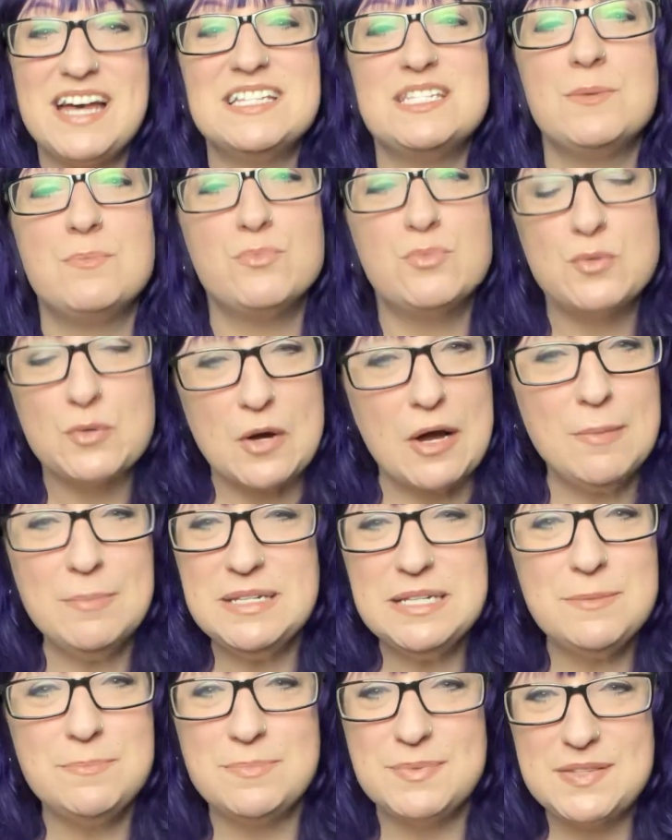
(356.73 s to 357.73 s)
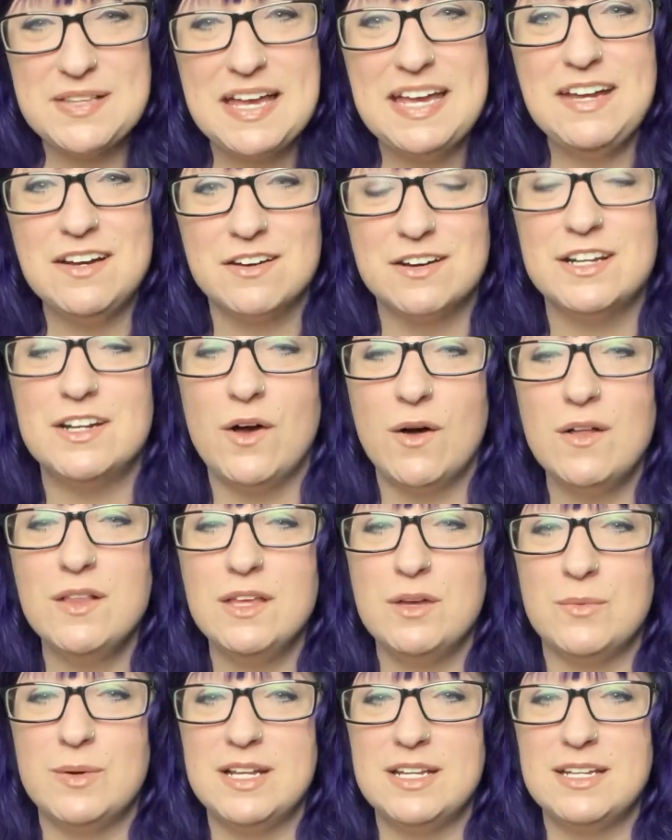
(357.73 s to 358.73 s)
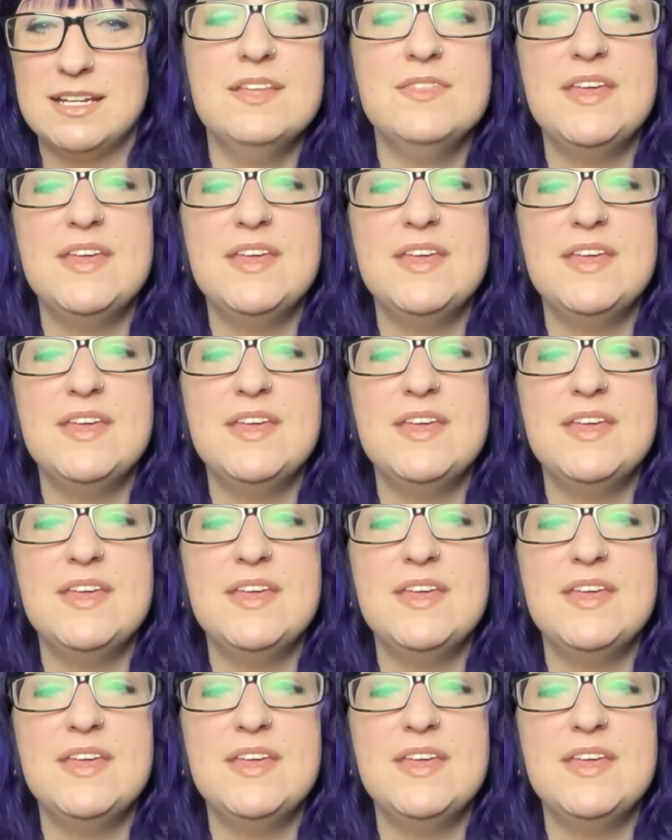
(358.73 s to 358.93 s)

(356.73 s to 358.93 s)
as a prominent player in Hollywood.